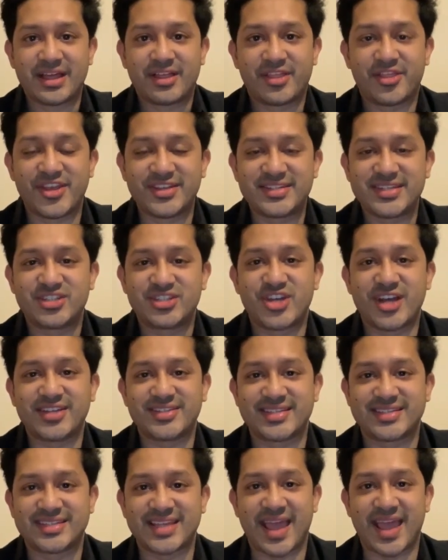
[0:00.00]
This is just
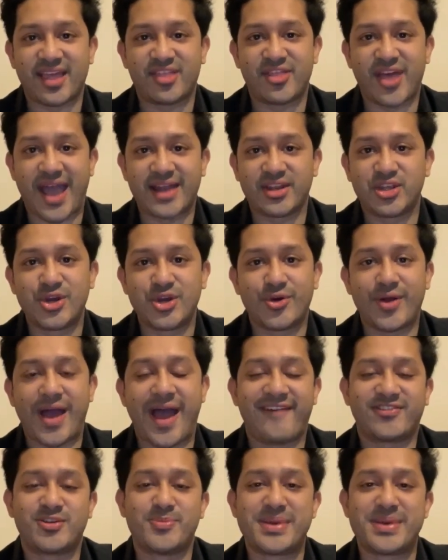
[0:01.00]
to say that you don't
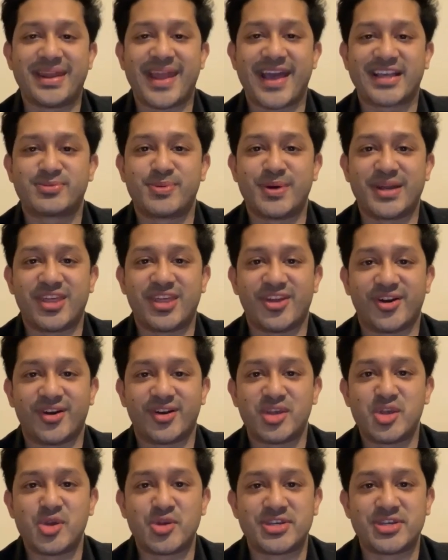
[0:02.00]
have to be an expert either,
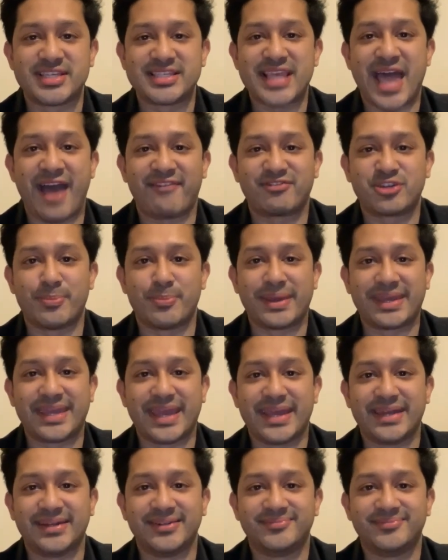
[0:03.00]
you just have to
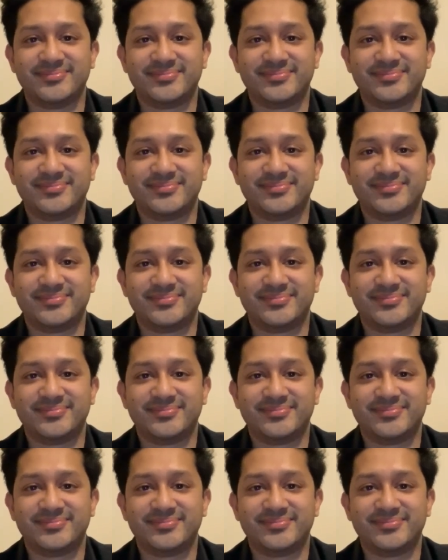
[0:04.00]
begin.